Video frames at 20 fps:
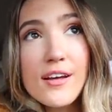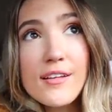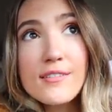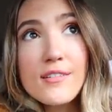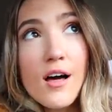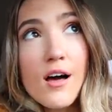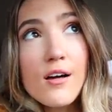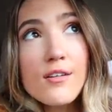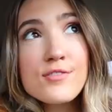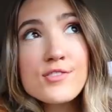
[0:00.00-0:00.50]
I
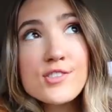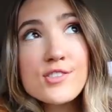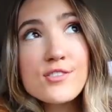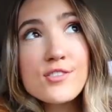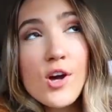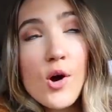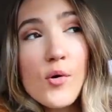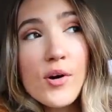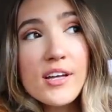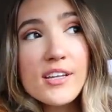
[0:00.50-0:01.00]

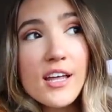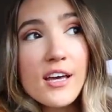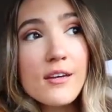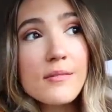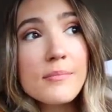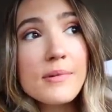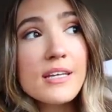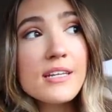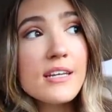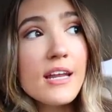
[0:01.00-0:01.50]
loved going
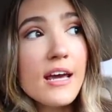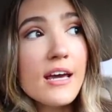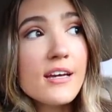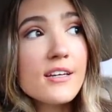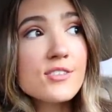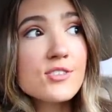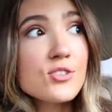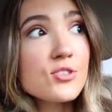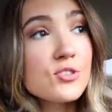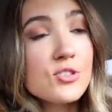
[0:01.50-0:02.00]
like midday
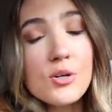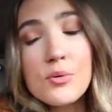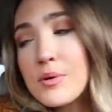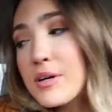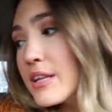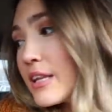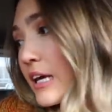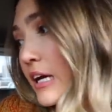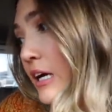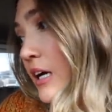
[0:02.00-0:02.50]
because there's no
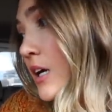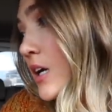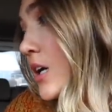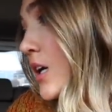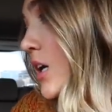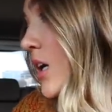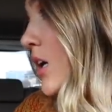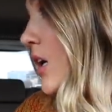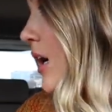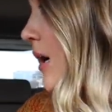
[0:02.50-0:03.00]
one there,
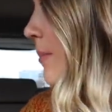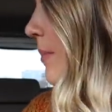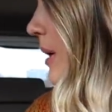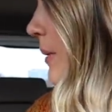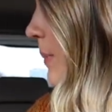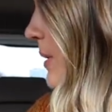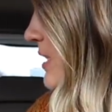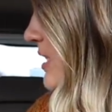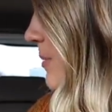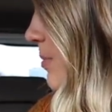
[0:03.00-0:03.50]
but
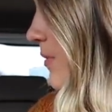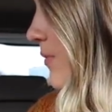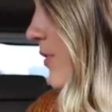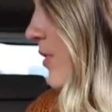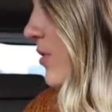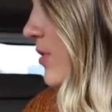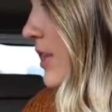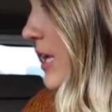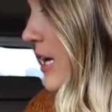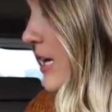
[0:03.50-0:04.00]
I picked up a
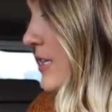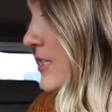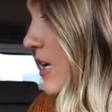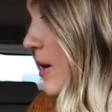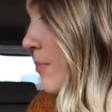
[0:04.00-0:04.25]
few things.